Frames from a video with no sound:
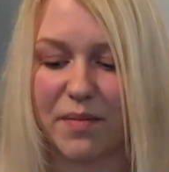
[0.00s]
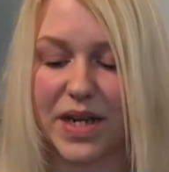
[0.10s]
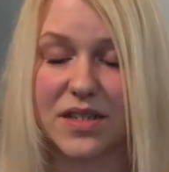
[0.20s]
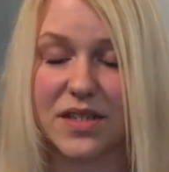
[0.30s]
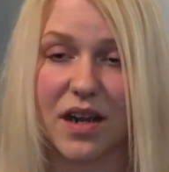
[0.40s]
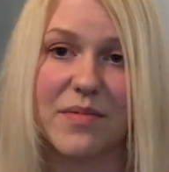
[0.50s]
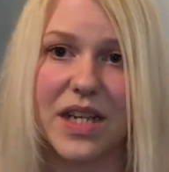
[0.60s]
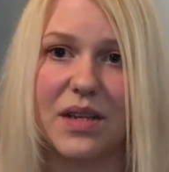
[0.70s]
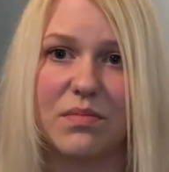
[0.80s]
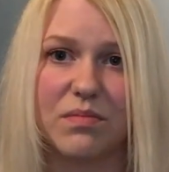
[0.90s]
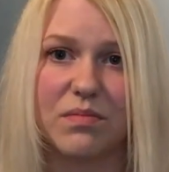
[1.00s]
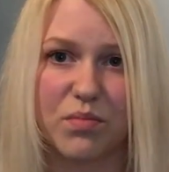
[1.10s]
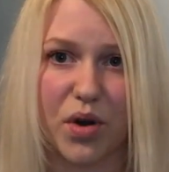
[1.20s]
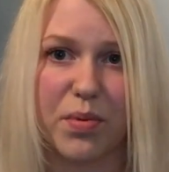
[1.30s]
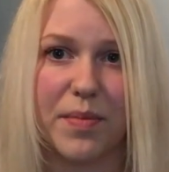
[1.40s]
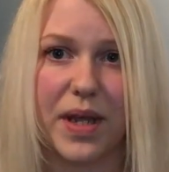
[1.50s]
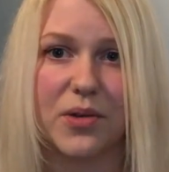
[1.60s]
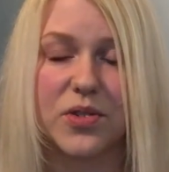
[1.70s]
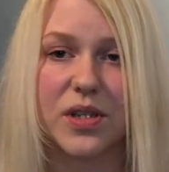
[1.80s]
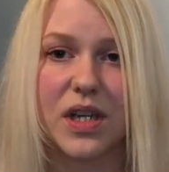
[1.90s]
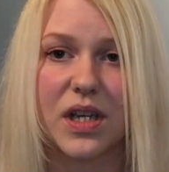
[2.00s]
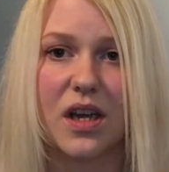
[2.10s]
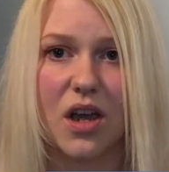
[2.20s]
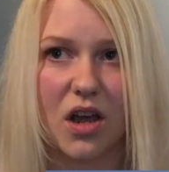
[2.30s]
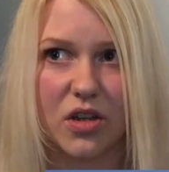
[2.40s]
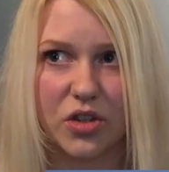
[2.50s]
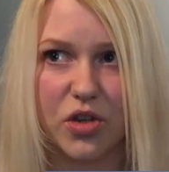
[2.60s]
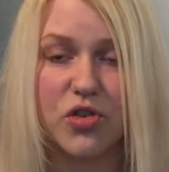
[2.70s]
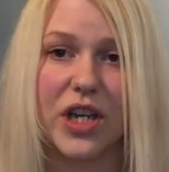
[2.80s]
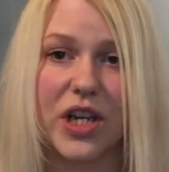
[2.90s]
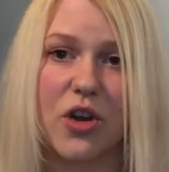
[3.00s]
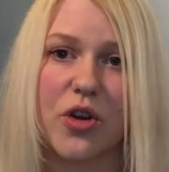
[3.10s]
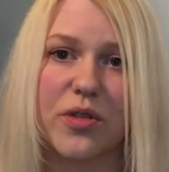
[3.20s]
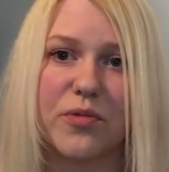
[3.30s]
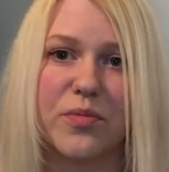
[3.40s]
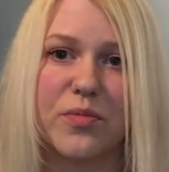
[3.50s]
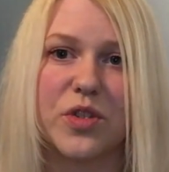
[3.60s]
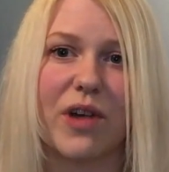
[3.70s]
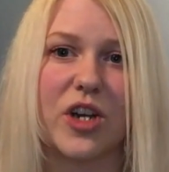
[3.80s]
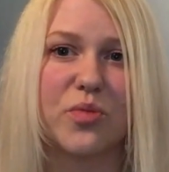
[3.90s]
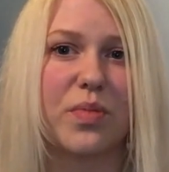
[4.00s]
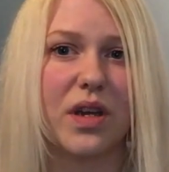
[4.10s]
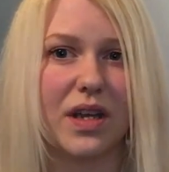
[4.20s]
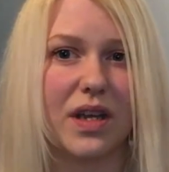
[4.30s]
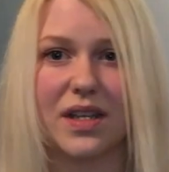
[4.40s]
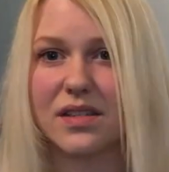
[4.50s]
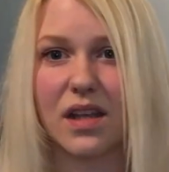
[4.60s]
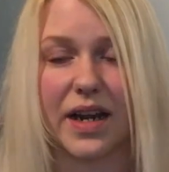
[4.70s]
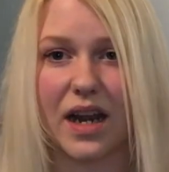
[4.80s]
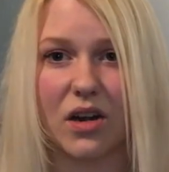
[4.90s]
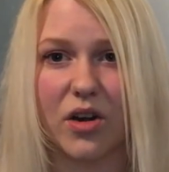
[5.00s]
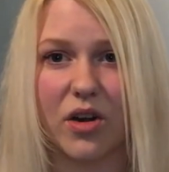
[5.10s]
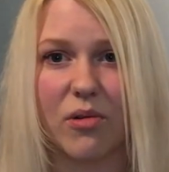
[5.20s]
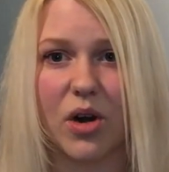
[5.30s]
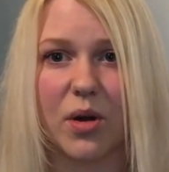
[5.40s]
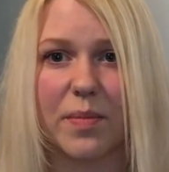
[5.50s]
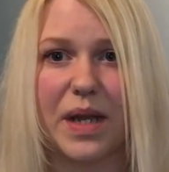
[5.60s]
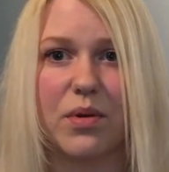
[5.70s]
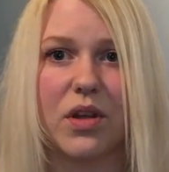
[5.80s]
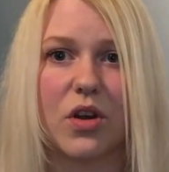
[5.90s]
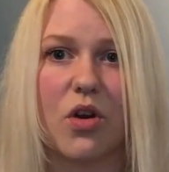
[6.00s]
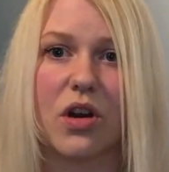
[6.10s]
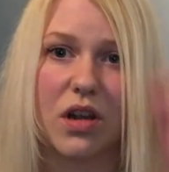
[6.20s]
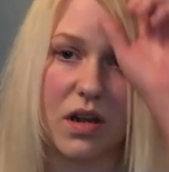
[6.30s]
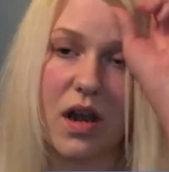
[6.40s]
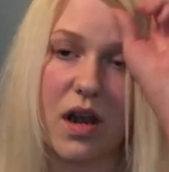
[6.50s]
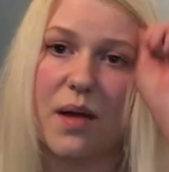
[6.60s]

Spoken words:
I made time to eat proper meals, usually cook them from scratch. But it's, again, I know a lot of people that cook